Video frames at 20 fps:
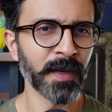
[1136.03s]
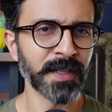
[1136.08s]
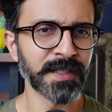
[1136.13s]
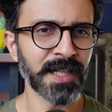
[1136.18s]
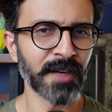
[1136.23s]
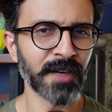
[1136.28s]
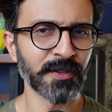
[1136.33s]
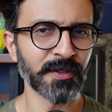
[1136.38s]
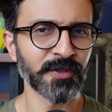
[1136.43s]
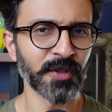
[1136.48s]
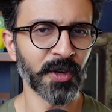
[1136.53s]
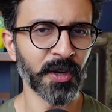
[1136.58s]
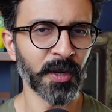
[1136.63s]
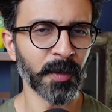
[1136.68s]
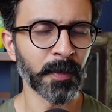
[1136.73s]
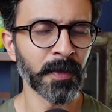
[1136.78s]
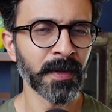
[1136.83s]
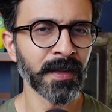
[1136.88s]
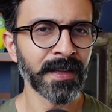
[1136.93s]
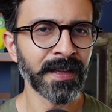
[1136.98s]
chat with
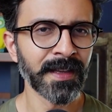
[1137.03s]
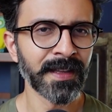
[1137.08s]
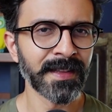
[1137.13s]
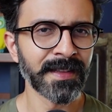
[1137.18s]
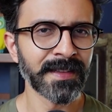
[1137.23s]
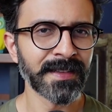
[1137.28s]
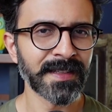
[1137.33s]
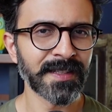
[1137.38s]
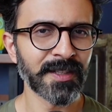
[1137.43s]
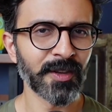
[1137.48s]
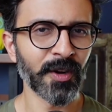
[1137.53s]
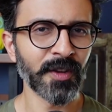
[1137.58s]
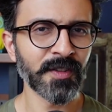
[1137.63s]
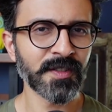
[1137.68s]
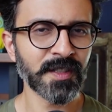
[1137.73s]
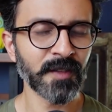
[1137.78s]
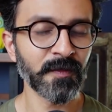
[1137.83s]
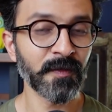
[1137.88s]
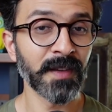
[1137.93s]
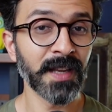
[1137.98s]
Sohrab. There's a lot of
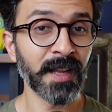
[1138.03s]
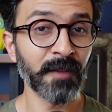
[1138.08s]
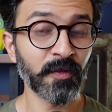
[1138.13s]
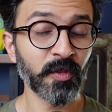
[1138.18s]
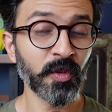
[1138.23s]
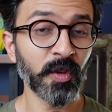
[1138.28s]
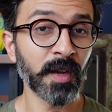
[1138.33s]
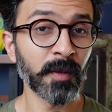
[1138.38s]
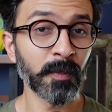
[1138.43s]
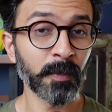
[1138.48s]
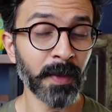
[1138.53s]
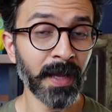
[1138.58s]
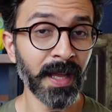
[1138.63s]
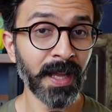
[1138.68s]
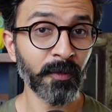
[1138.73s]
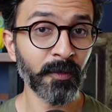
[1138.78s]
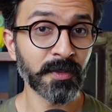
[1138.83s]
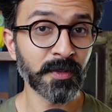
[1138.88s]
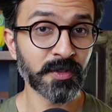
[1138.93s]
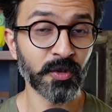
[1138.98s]
stuff left to
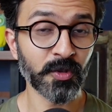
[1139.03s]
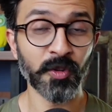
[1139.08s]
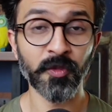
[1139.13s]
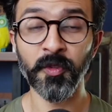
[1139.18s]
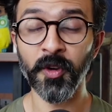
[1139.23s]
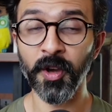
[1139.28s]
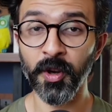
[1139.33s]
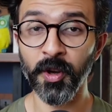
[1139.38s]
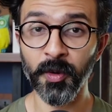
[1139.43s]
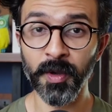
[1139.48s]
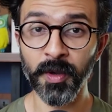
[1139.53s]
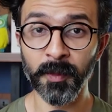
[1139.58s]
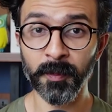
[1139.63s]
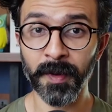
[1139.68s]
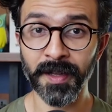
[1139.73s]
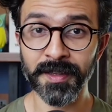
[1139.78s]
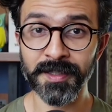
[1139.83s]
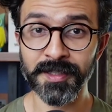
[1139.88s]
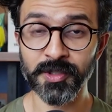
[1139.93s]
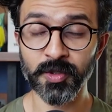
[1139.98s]
unpack, which is going to follow in
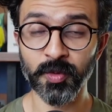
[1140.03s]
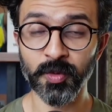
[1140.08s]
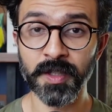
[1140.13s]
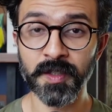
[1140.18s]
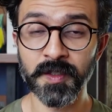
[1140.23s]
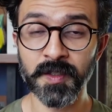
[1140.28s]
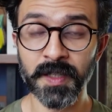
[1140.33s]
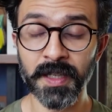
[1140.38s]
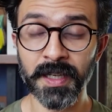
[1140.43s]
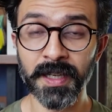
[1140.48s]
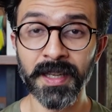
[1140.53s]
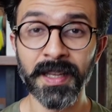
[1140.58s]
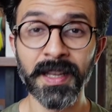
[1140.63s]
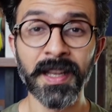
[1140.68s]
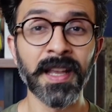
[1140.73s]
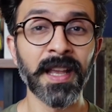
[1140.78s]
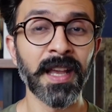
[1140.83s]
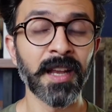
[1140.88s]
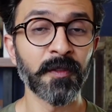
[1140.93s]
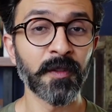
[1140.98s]
parts 2 and 3.
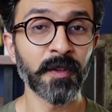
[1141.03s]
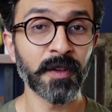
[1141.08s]
If you